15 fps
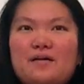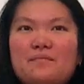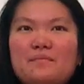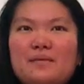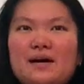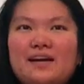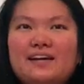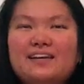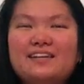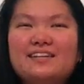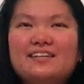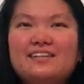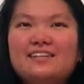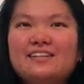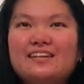My
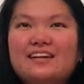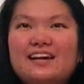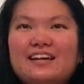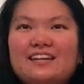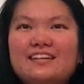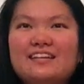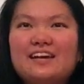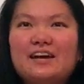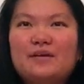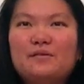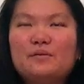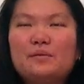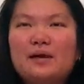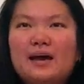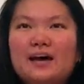sister and cousin and I,
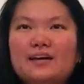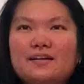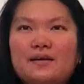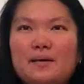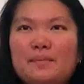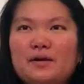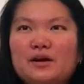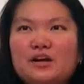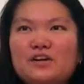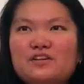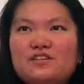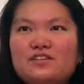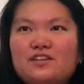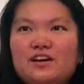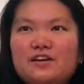when we had American
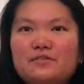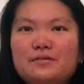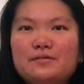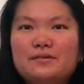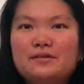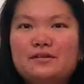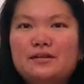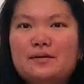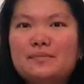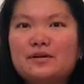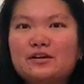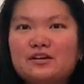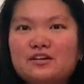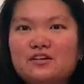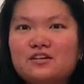Girl Dolls, we went to the
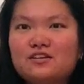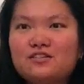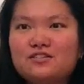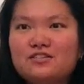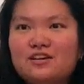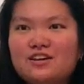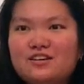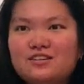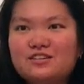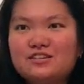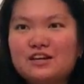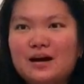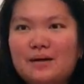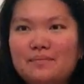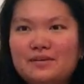American Girl Doll
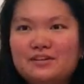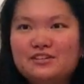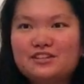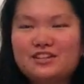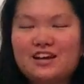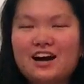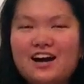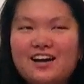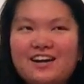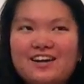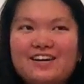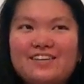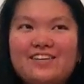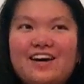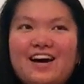shop in
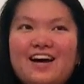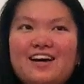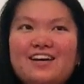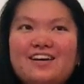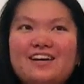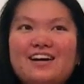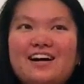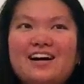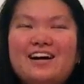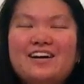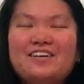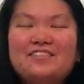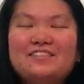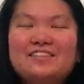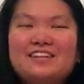Chicago.
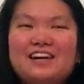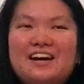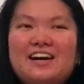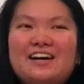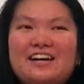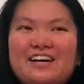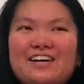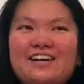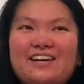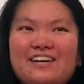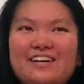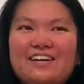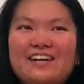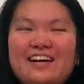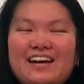So
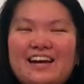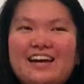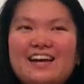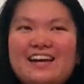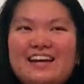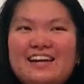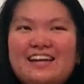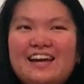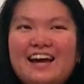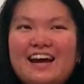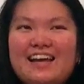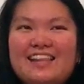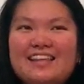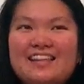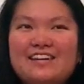yeah,
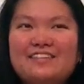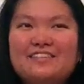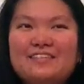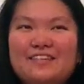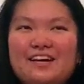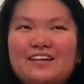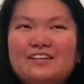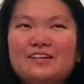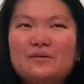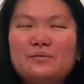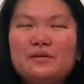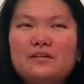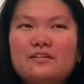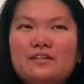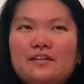I think that was also
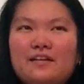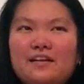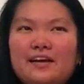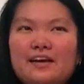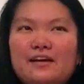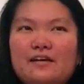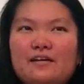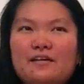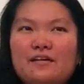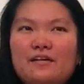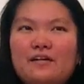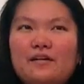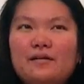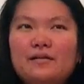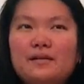one of like
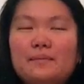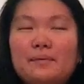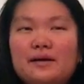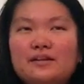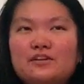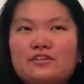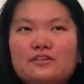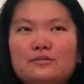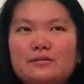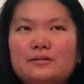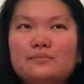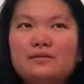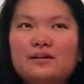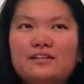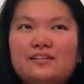the best Christmas
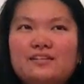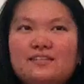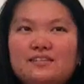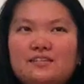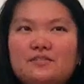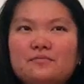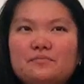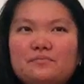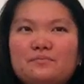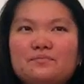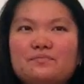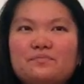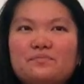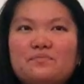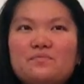presents
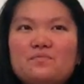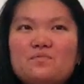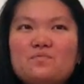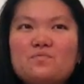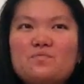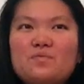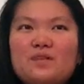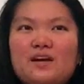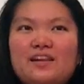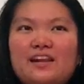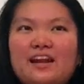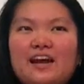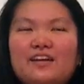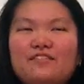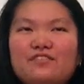
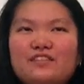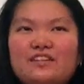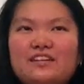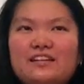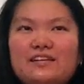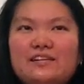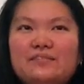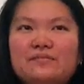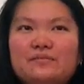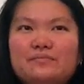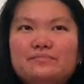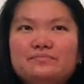that I've received.